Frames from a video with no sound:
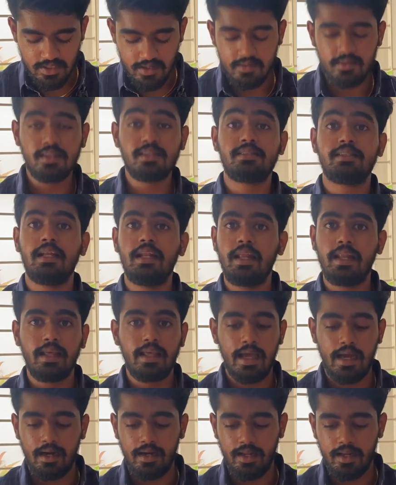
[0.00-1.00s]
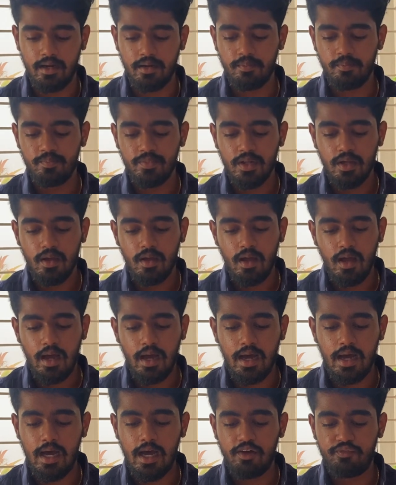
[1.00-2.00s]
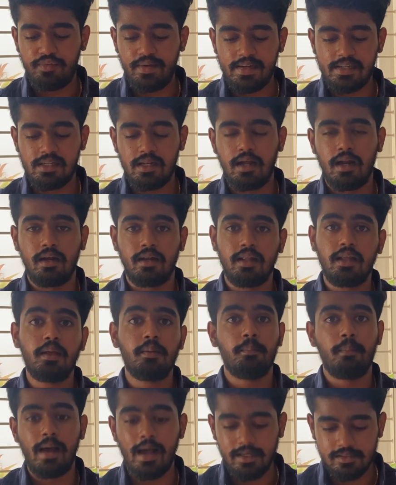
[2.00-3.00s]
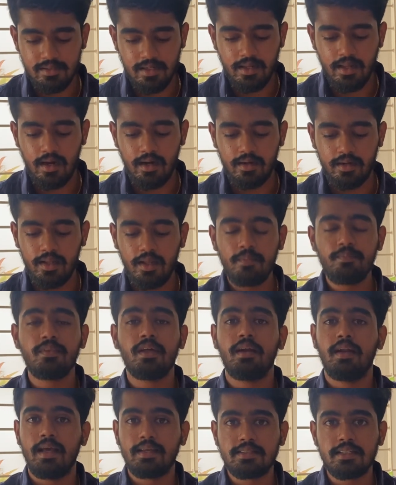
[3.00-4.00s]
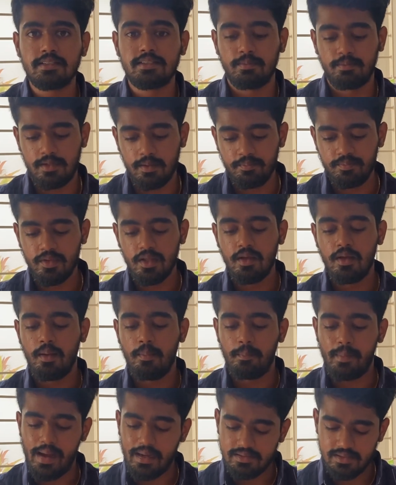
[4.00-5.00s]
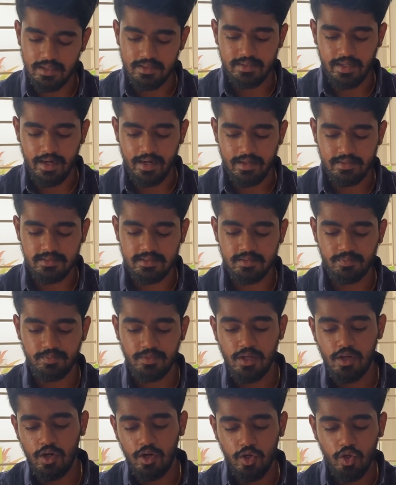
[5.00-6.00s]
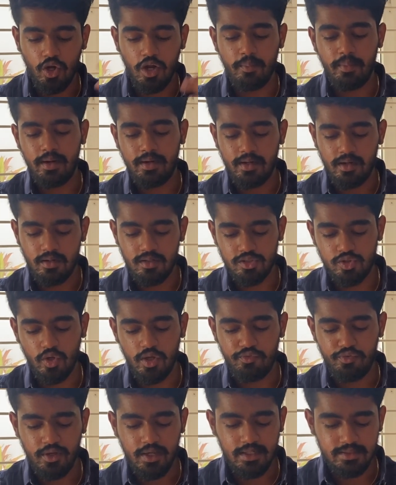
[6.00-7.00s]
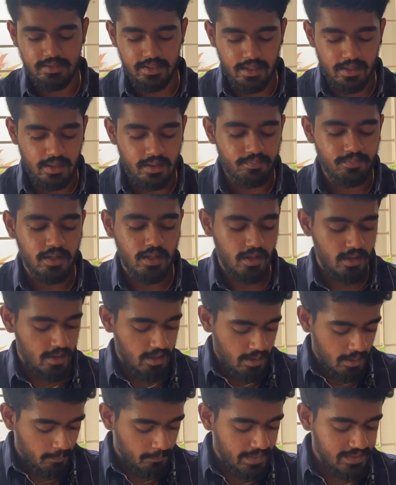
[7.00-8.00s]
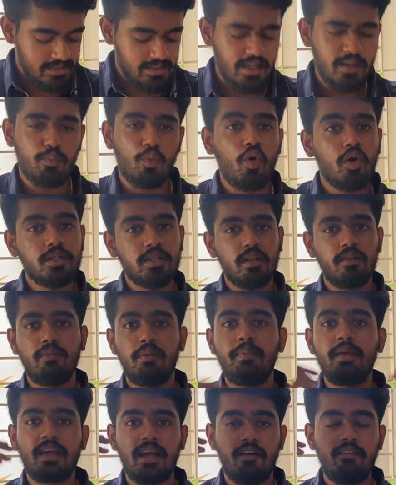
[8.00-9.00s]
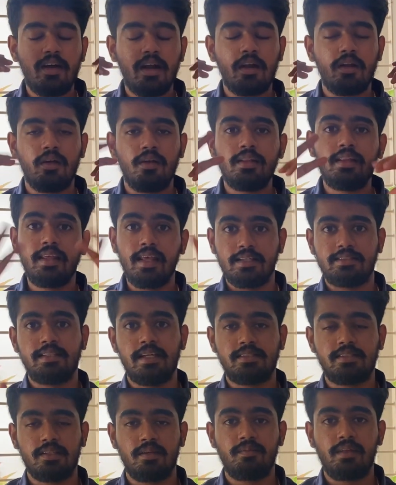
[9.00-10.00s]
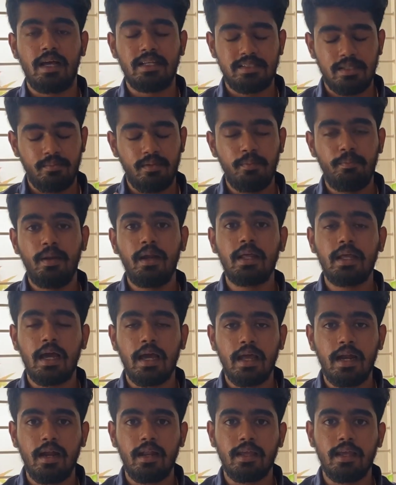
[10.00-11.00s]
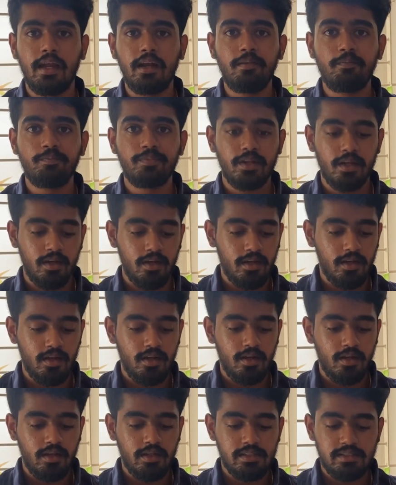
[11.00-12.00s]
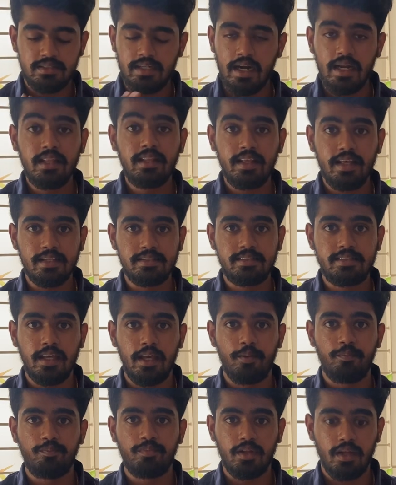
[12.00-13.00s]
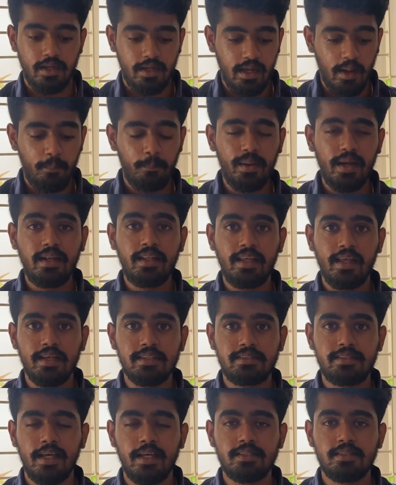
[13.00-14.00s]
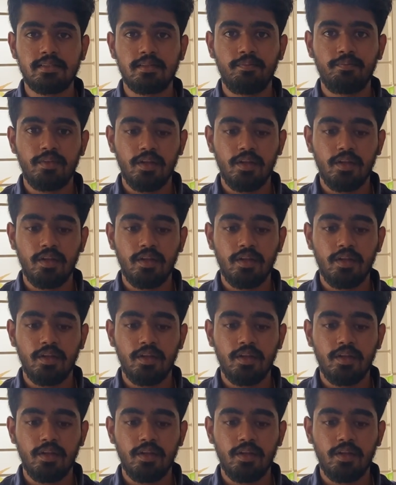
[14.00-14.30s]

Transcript: na, on this ciliary ganglion, facial artery, maxillary artery, nasal septum, maxillary sinus, dural matter. So if you can see now, basically most of them will be covered in the essays. As I'm repeating again and again, study the essay, complete the essays